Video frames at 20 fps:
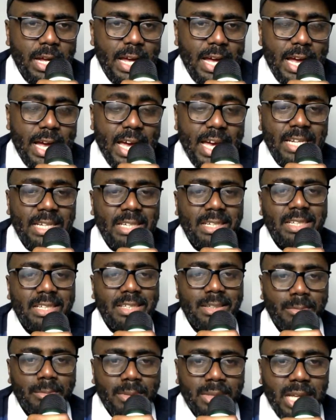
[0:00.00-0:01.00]
And
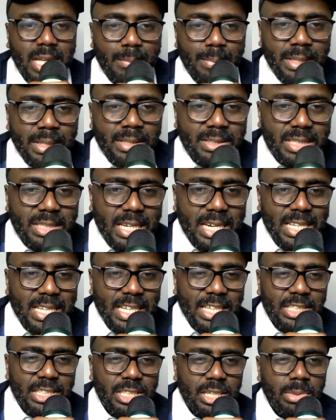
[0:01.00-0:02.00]
that being said, I
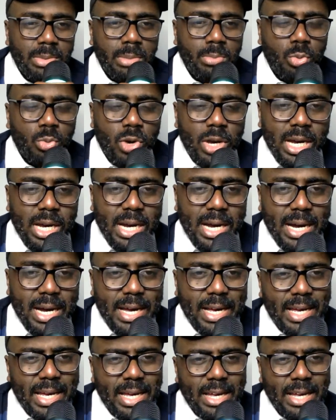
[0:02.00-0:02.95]
think Shemi Mueka